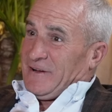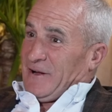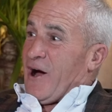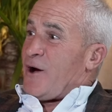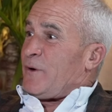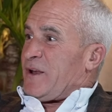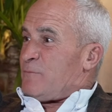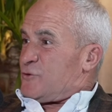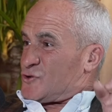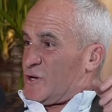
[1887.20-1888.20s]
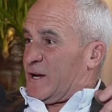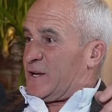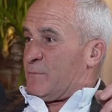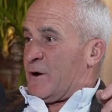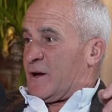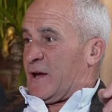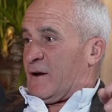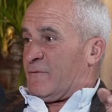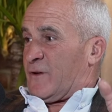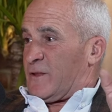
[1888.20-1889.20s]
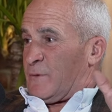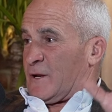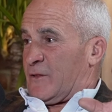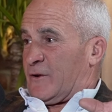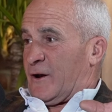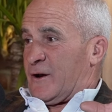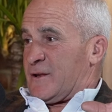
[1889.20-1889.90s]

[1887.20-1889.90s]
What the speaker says: I went up the tree in a monkey outfit in the middle of the night.